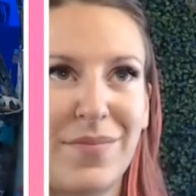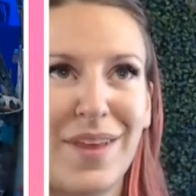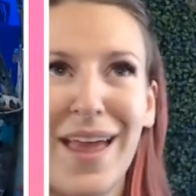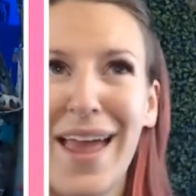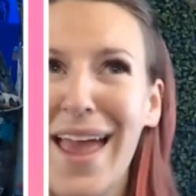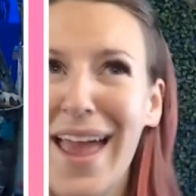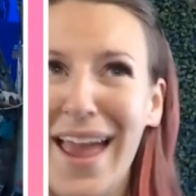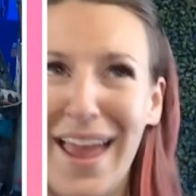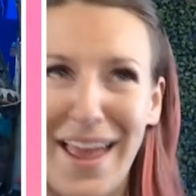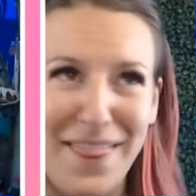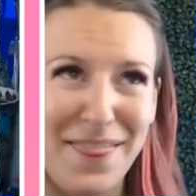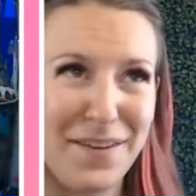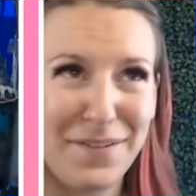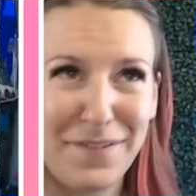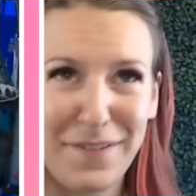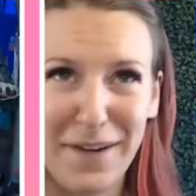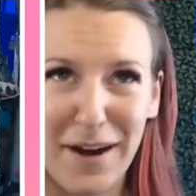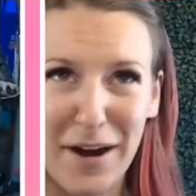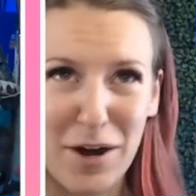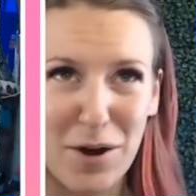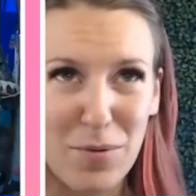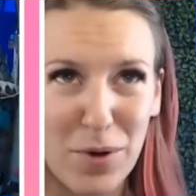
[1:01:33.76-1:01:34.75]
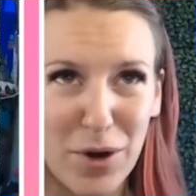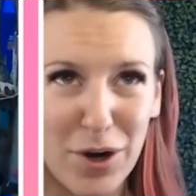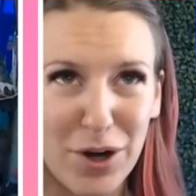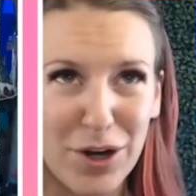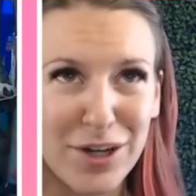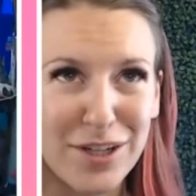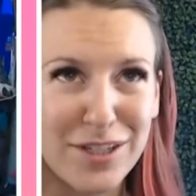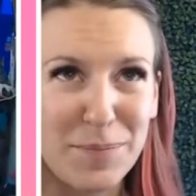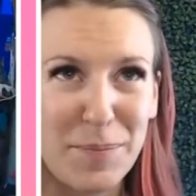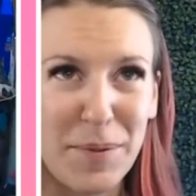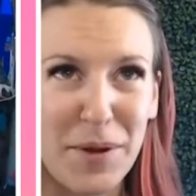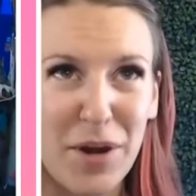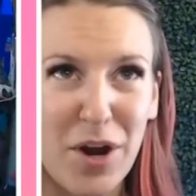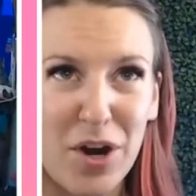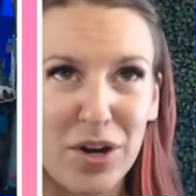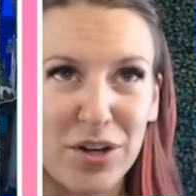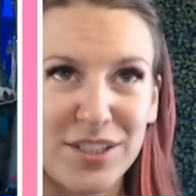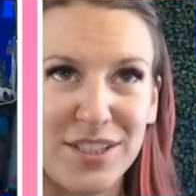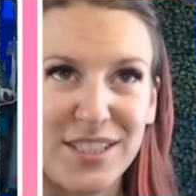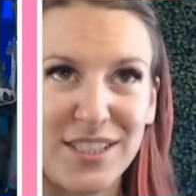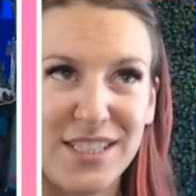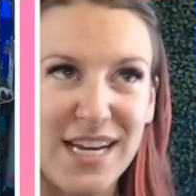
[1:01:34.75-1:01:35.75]
And the fireworks,
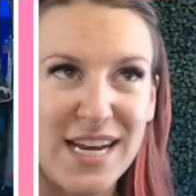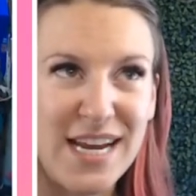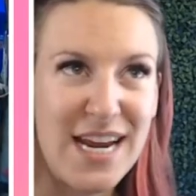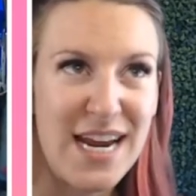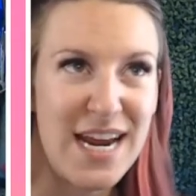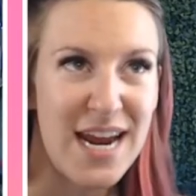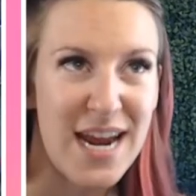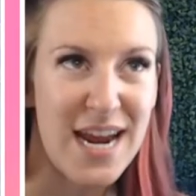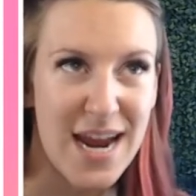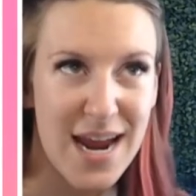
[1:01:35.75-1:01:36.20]
BRC.